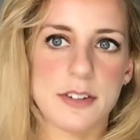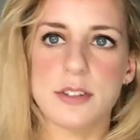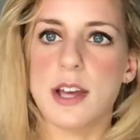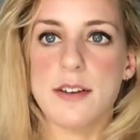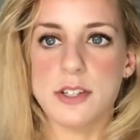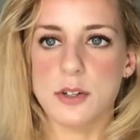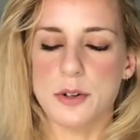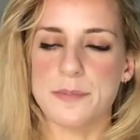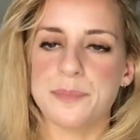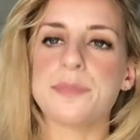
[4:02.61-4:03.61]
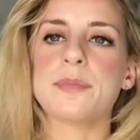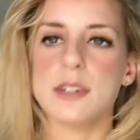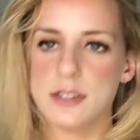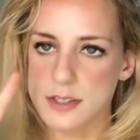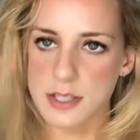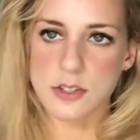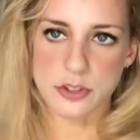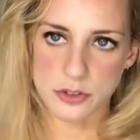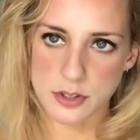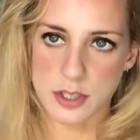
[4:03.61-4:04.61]
No, you have to go, this is the
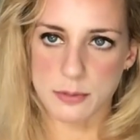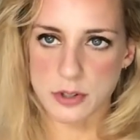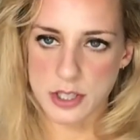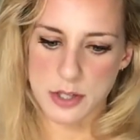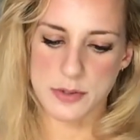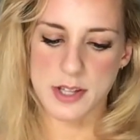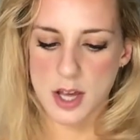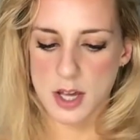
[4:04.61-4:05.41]
injunction I'm going to use.